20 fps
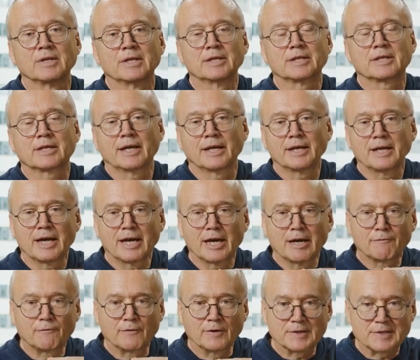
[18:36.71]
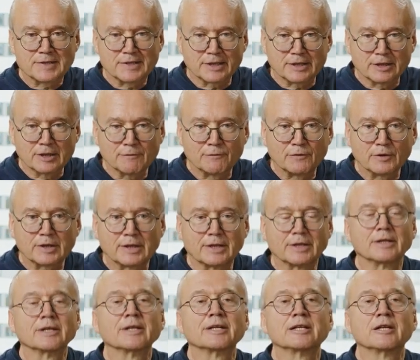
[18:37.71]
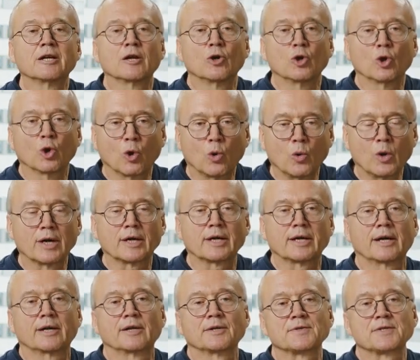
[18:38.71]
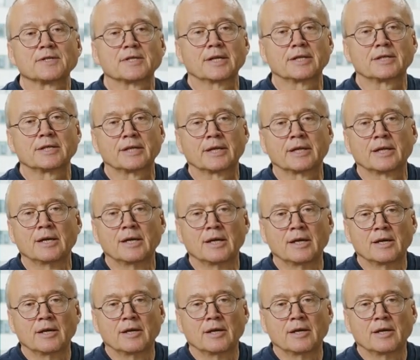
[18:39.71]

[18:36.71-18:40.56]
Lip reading: It can have a significantly lower current setting